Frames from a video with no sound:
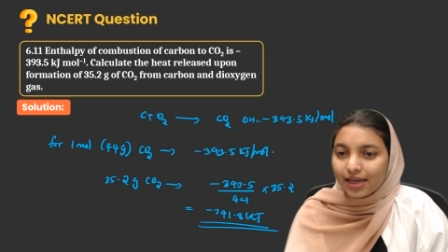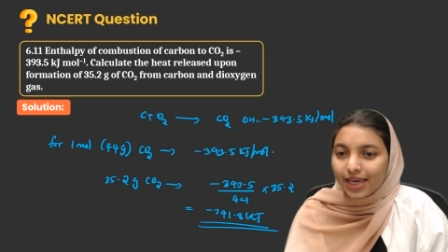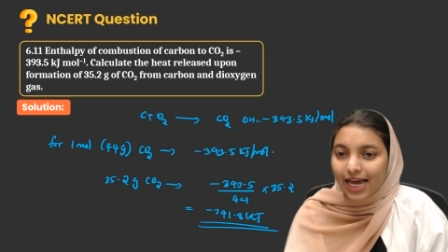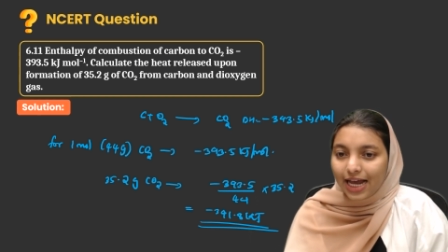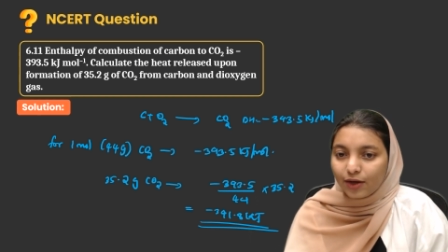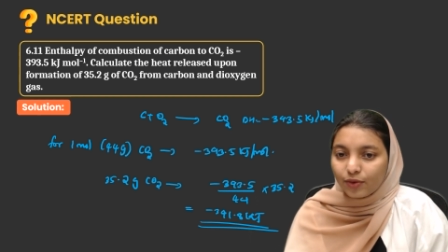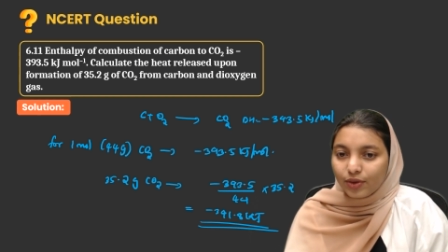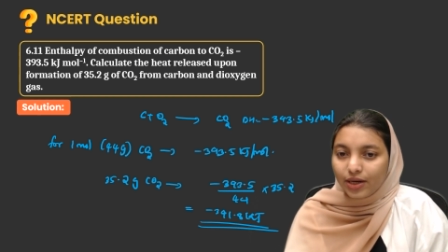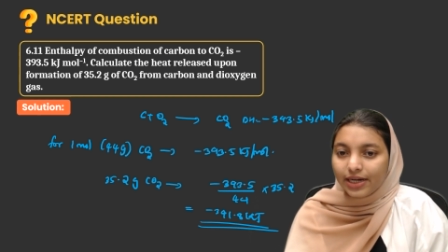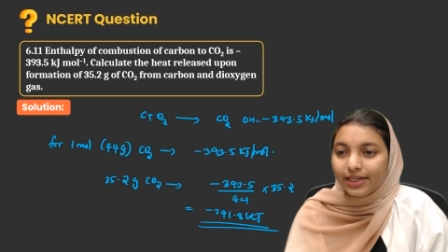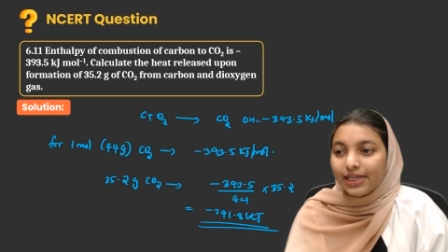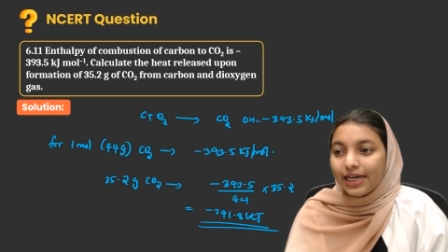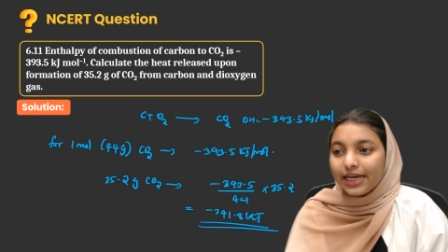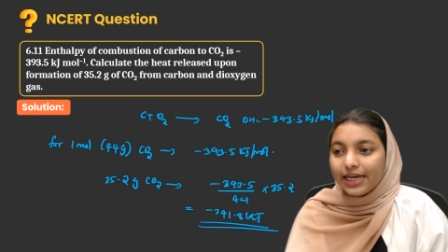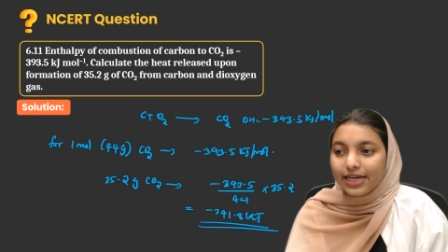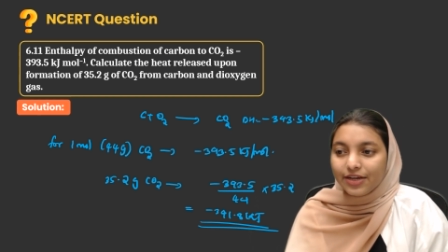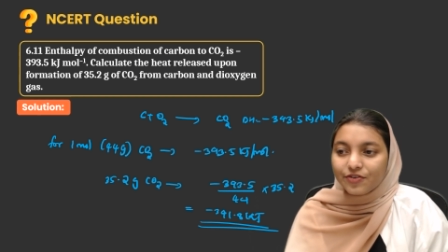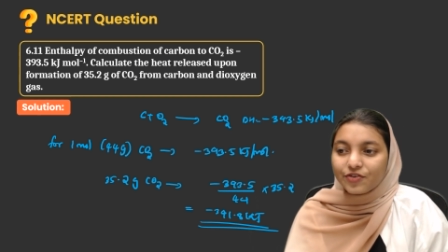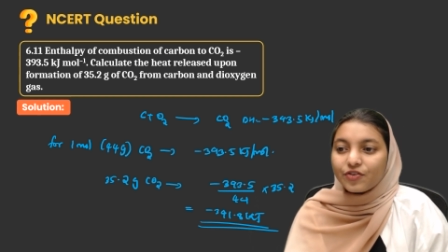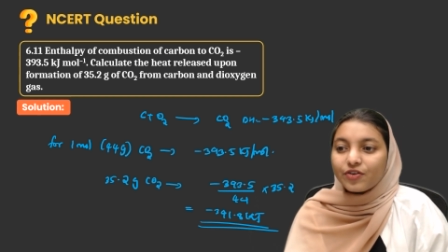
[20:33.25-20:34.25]
Calculate the
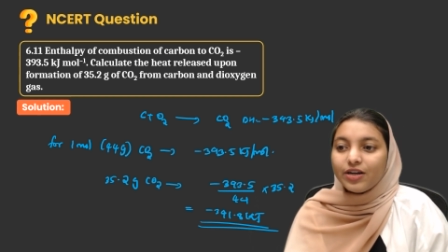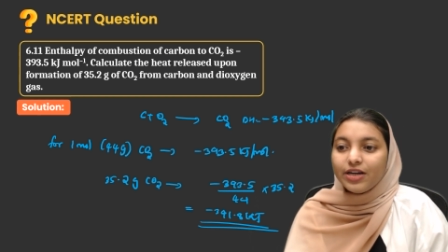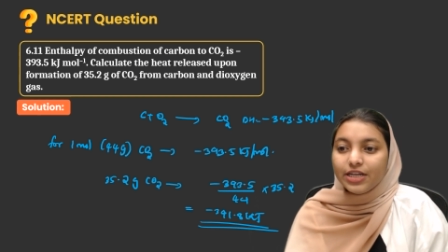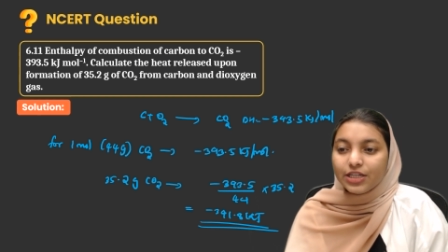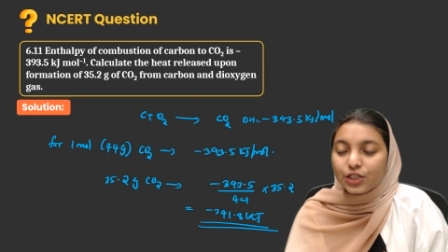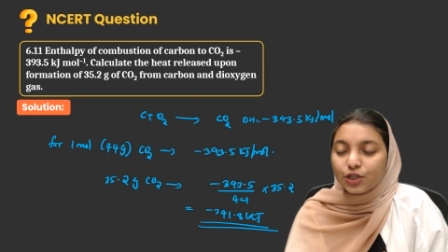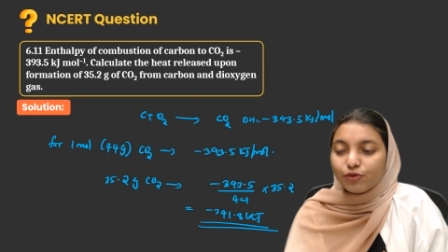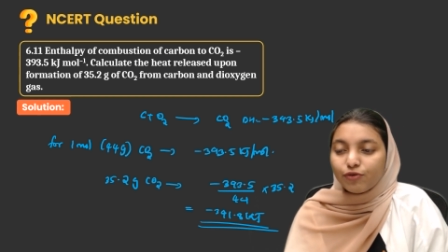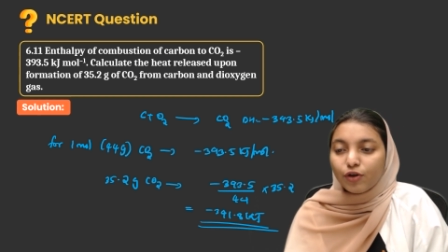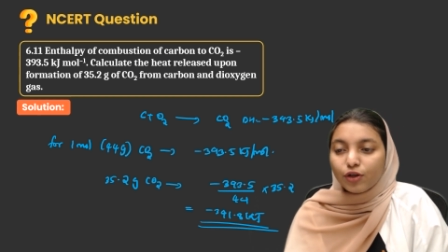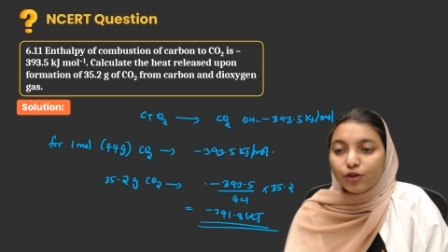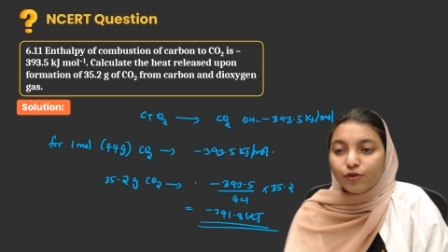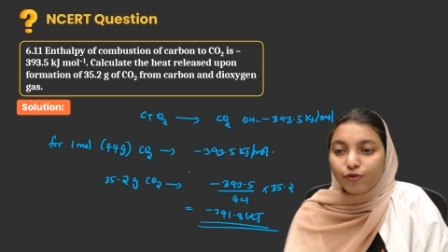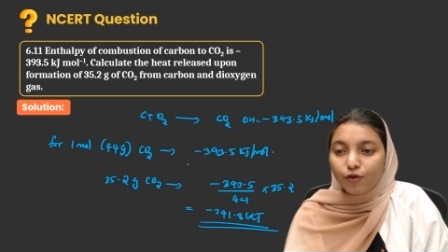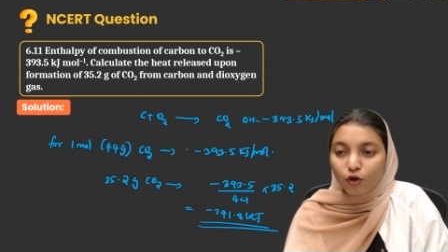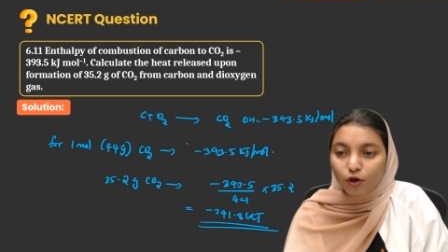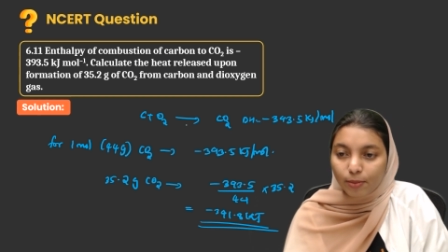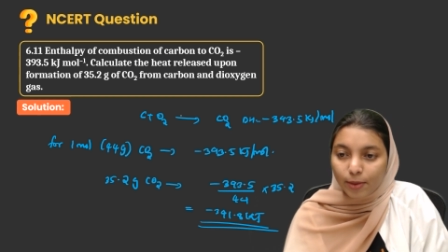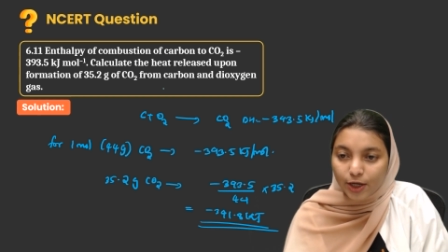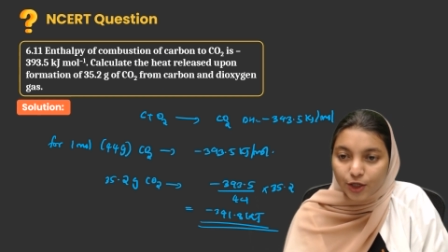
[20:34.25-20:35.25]
heat released for the
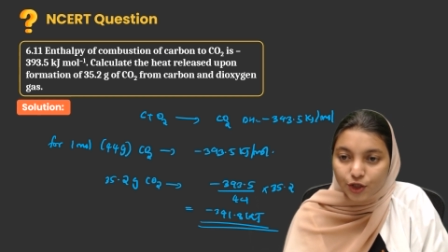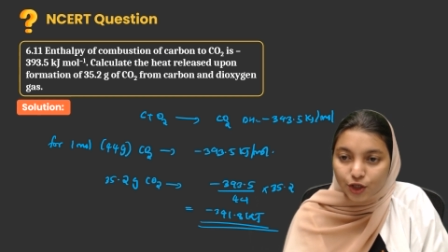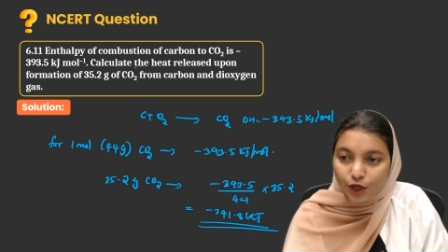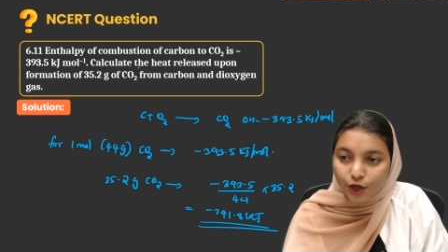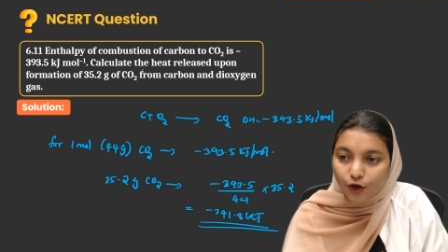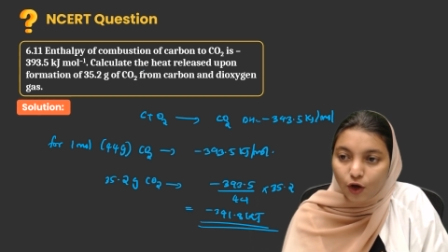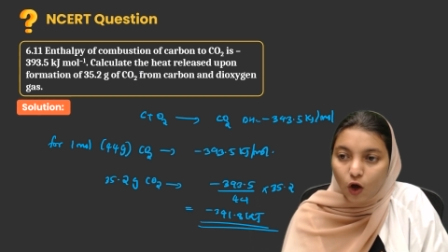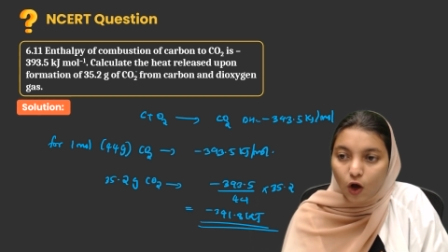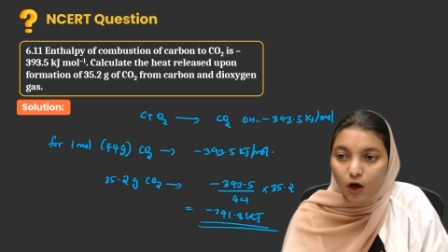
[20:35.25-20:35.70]
formation